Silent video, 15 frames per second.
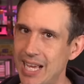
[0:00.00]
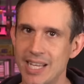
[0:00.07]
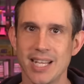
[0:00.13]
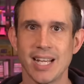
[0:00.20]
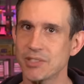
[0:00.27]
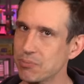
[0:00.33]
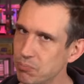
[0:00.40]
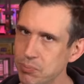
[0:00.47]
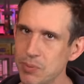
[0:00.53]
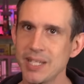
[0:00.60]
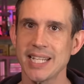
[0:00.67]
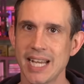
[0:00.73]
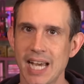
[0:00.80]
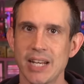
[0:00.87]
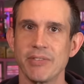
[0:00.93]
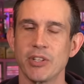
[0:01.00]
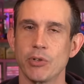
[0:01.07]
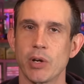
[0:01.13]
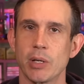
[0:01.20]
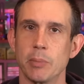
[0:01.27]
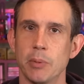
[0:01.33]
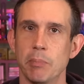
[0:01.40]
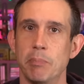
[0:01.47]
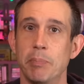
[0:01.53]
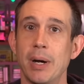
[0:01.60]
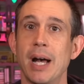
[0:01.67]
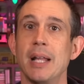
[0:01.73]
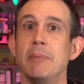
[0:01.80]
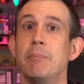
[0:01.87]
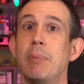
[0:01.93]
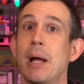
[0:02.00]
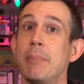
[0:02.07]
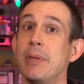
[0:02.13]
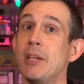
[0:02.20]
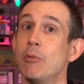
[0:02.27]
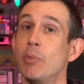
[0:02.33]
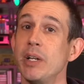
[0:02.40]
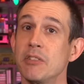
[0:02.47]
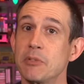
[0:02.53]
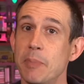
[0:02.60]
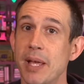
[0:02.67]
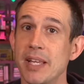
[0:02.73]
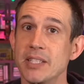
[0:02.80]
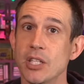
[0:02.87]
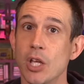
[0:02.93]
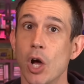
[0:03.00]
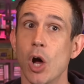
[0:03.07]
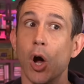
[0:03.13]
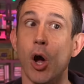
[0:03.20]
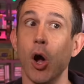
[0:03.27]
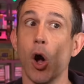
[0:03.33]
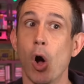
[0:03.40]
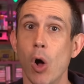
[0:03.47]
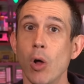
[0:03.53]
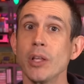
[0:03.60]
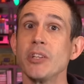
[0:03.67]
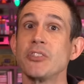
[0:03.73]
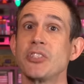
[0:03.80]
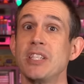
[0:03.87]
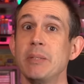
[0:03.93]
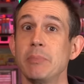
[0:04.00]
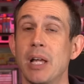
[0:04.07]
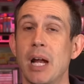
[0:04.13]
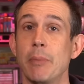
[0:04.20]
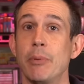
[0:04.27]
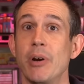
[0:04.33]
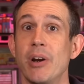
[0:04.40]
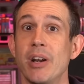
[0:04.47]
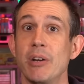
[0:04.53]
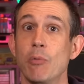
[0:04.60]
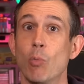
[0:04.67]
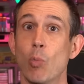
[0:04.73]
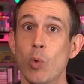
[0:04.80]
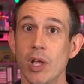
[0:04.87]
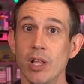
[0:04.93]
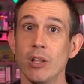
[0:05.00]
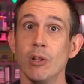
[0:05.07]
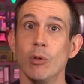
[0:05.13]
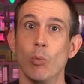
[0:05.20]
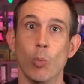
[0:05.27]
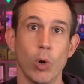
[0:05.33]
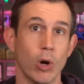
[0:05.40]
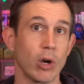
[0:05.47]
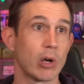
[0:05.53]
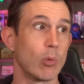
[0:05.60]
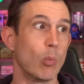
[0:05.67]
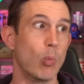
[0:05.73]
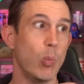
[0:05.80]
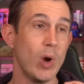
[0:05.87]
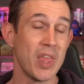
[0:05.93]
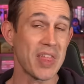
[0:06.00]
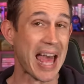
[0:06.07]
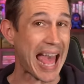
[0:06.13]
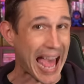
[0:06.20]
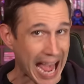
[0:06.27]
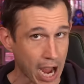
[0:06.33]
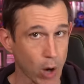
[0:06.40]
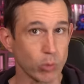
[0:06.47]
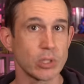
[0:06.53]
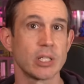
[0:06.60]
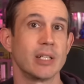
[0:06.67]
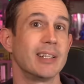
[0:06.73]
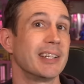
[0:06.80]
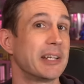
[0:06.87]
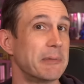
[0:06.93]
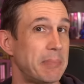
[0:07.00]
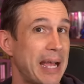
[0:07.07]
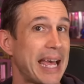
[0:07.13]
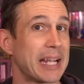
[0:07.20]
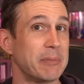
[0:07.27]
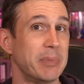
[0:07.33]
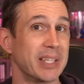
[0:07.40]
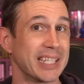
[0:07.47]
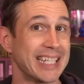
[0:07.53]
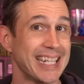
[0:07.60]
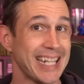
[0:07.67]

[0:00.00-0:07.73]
It's really kind of incredible, but by being Windows-based, all your Steam library will work without compatibility